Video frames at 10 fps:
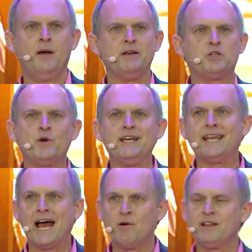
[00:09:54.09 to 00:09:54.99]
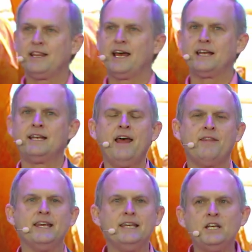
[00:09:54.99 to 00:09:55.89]
Between now and then,
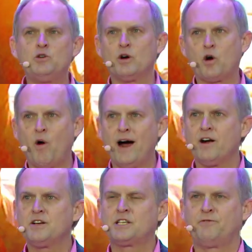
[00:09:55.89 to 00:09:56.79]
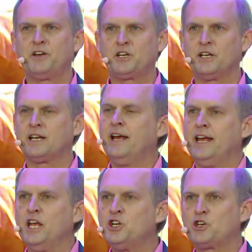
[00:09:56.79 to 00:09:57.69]
they need to acquire sufficient
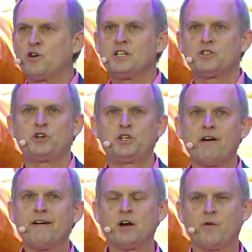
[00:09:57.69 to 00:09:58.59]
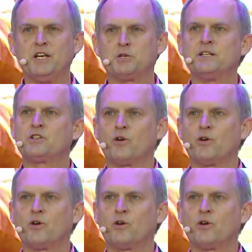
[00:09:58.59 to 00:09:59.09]
insurance or sharing arrangements,